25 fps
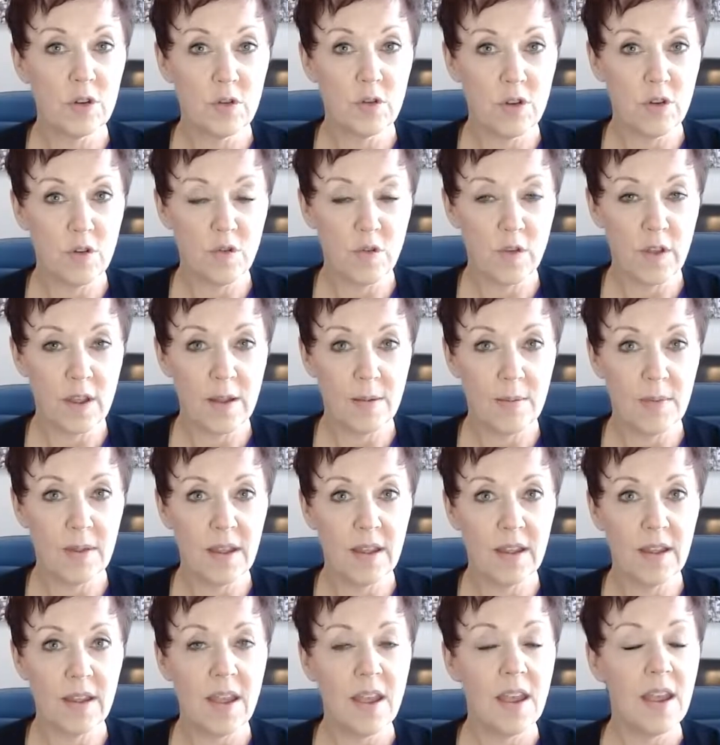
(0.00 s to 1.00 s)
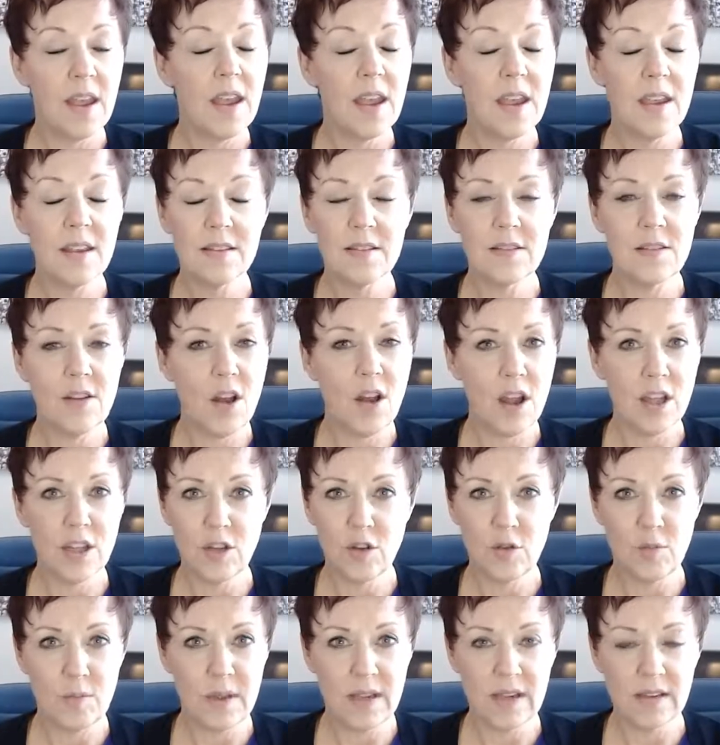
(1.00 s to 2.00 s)
or your family is not
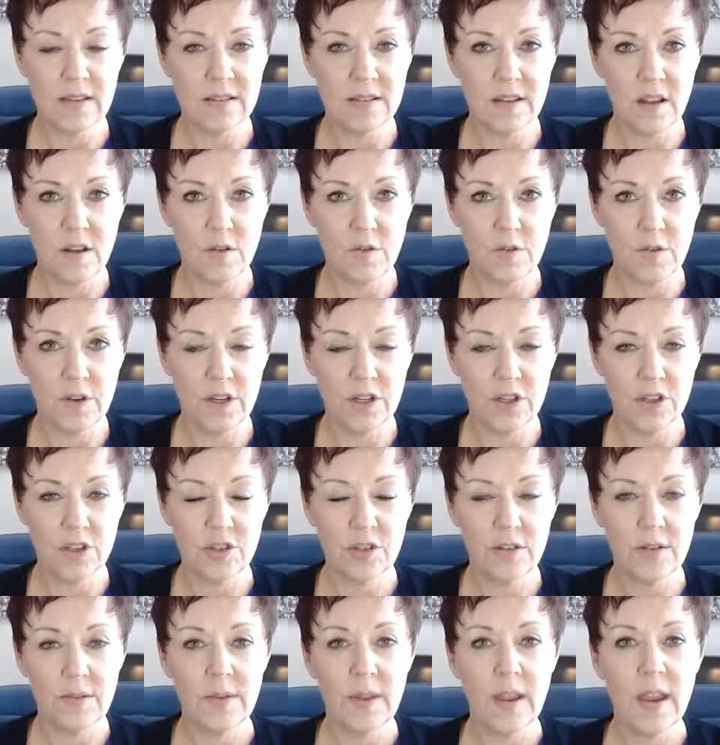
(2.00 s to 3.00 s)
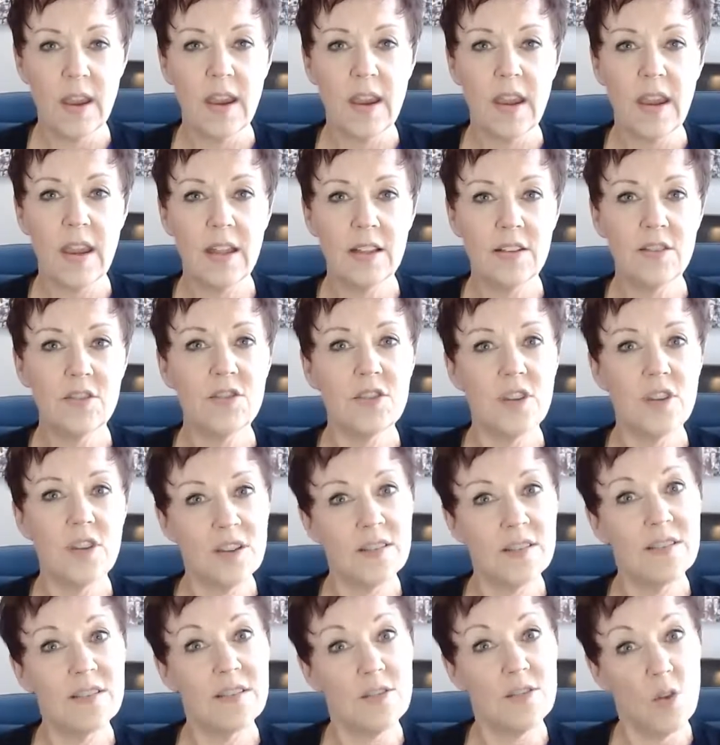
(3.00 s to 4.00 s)
you being selfish. It's
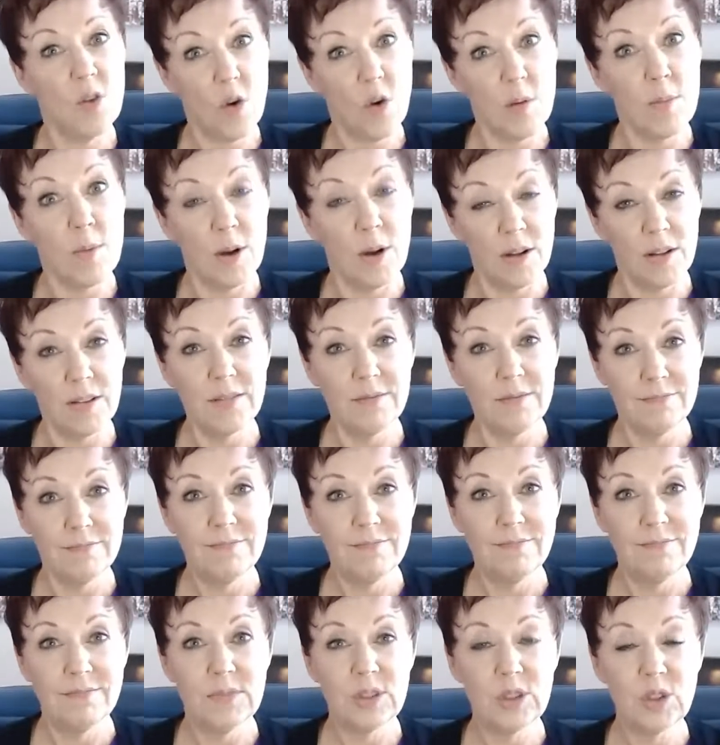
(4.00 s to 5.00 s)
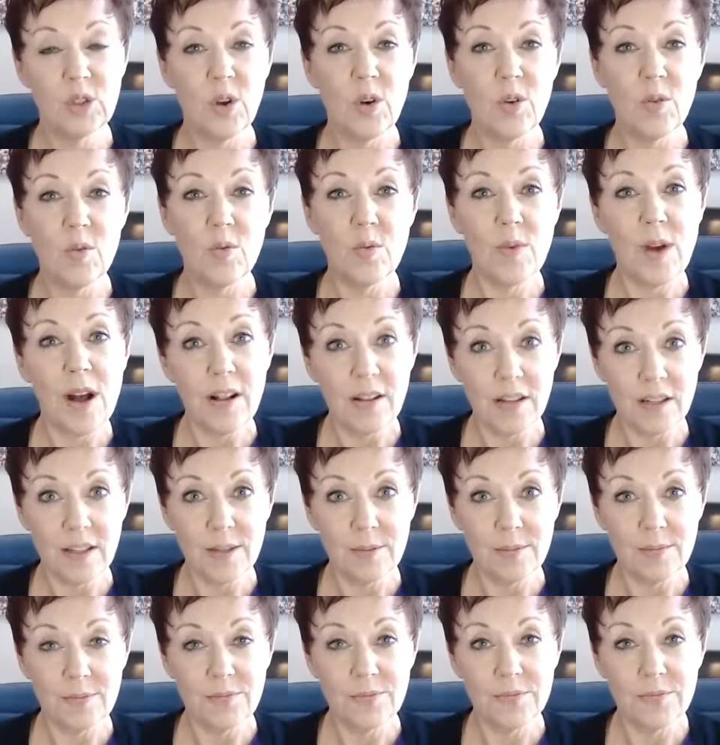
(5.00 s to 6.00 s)
just normal. So
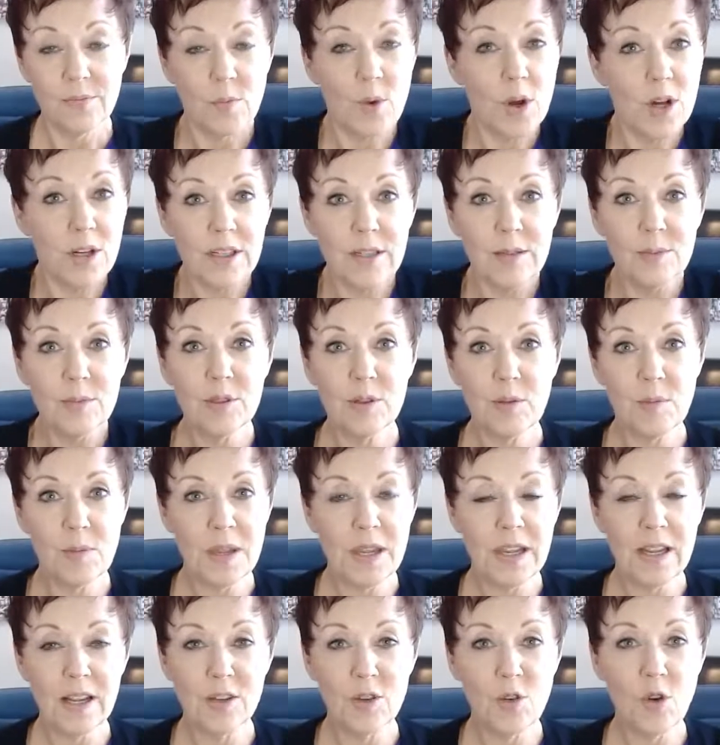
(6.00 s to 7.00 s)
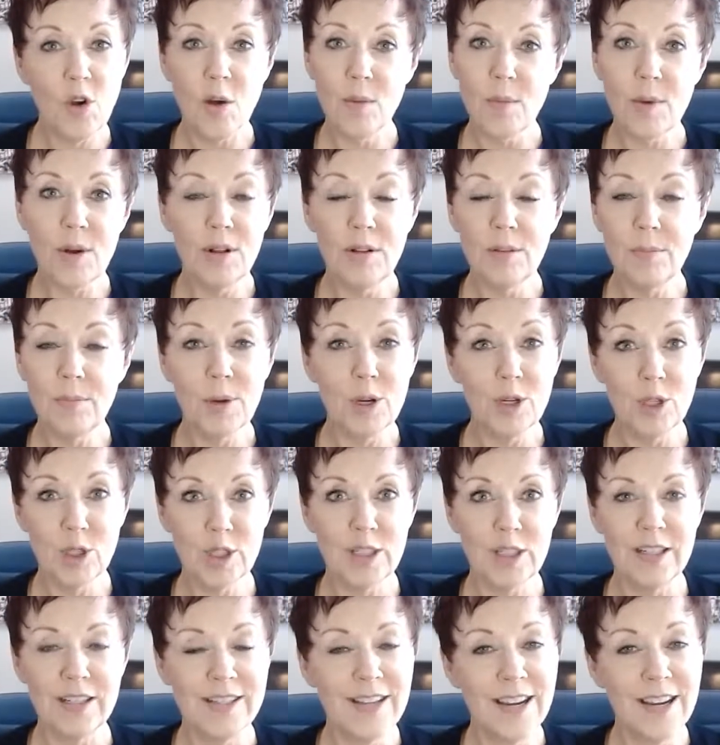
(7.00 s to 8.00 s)
welcome. Welcome to being a normal
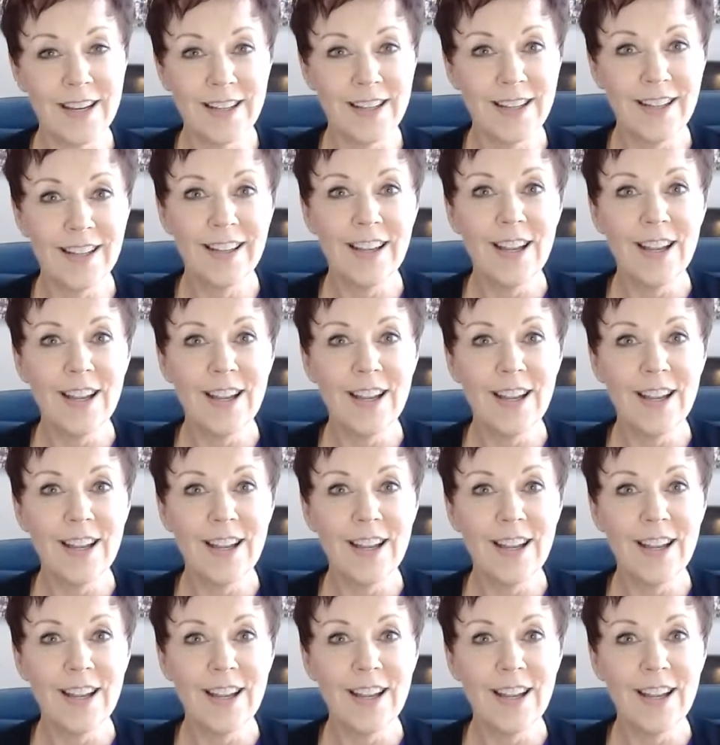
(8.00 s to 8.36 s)
person,